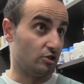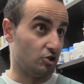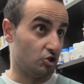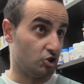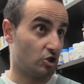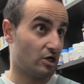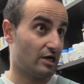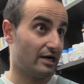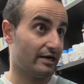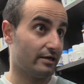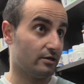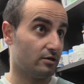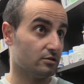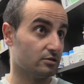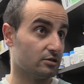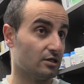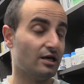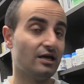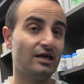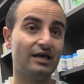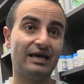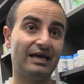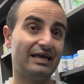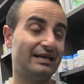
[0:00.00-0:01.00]
child,
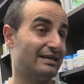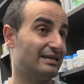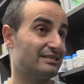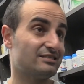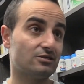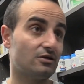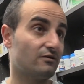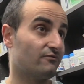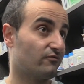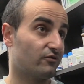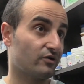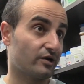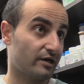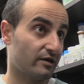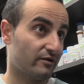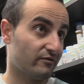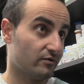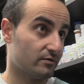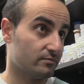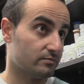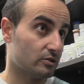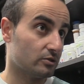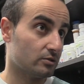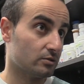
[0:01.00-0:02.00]
and that's
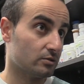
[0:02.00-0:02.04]
unforgivable.